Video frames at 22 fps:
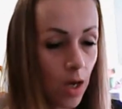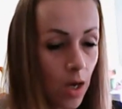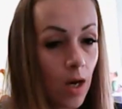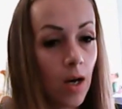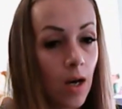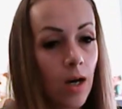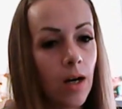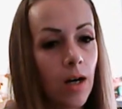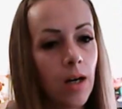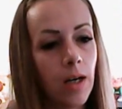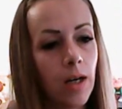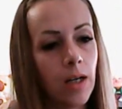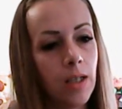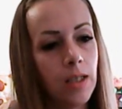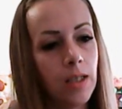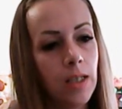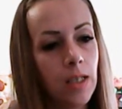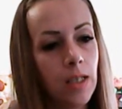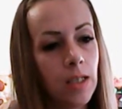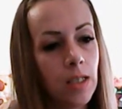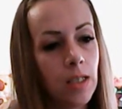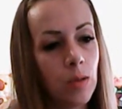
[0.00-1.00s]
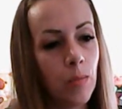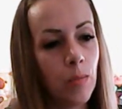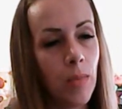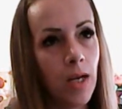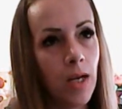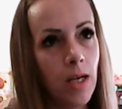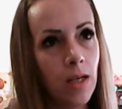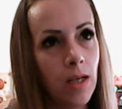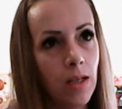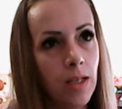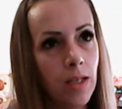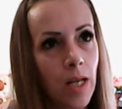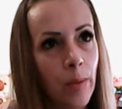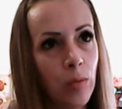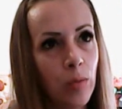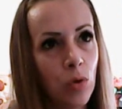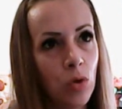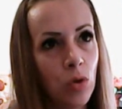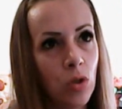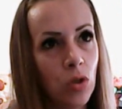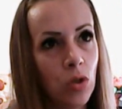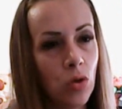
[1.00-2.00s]
Neptune
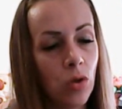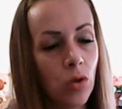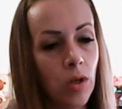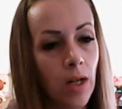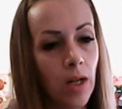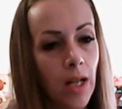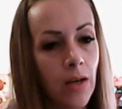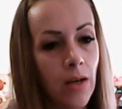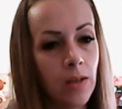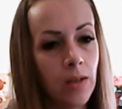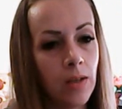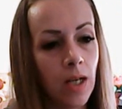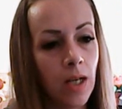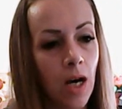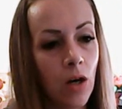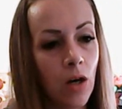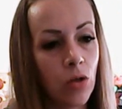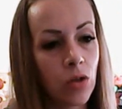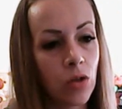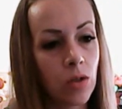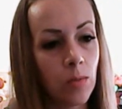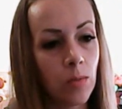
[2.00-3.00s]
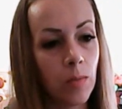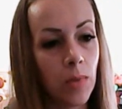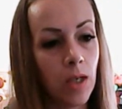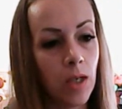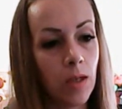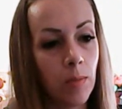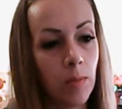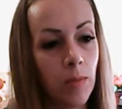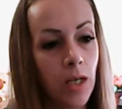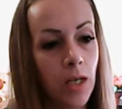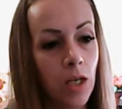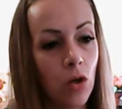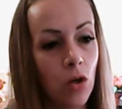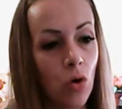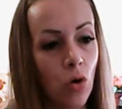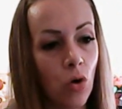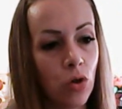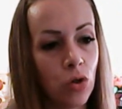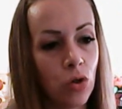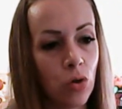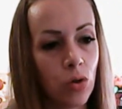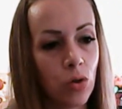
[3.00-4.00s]
in your 11th house may
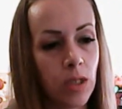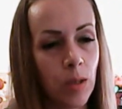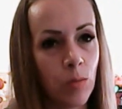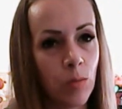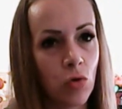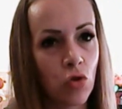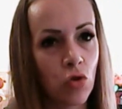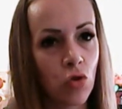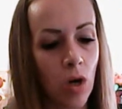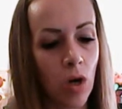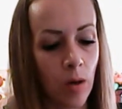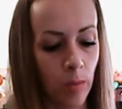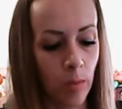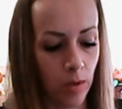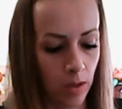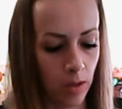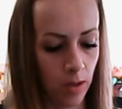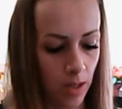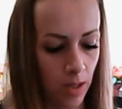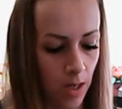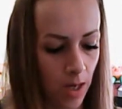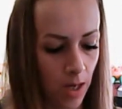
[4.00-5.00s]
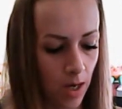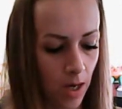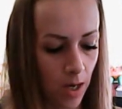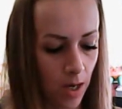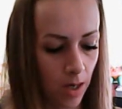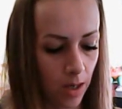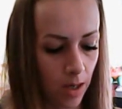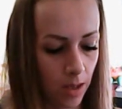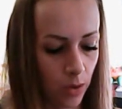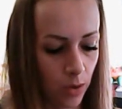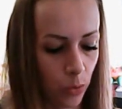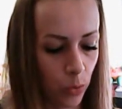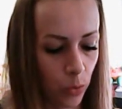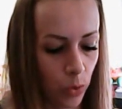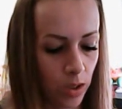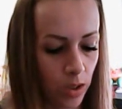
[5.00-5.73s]
cause you some trouble with